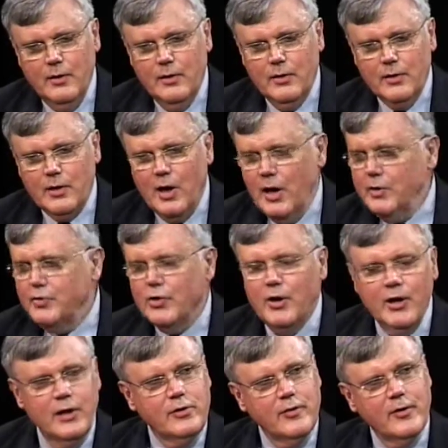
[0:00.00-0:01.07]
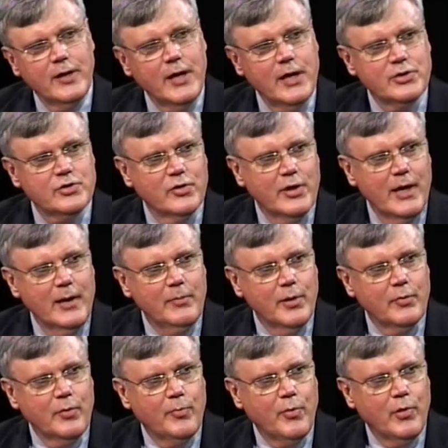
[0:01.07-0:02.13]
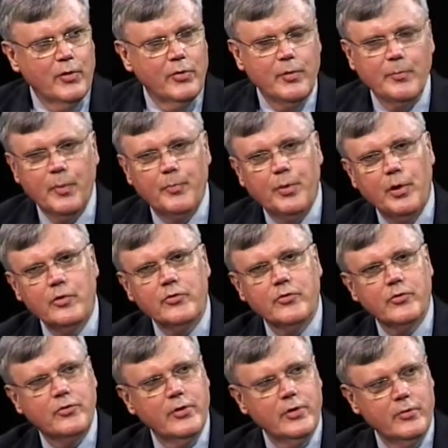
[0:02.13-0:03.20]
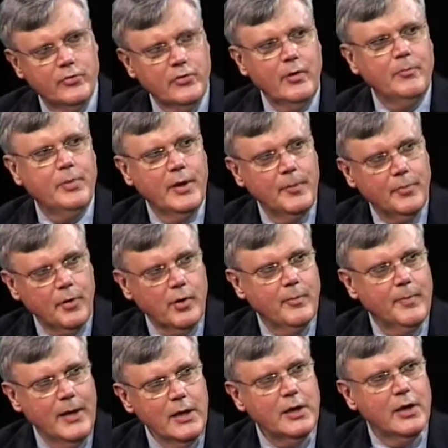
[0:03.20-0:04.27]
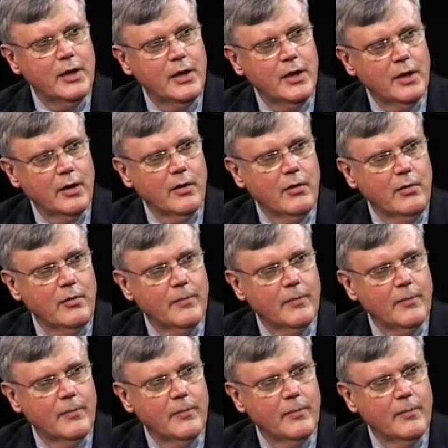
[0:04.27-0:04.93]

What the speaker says: contrary to the National Gambling Report, the proposals that some people are making here,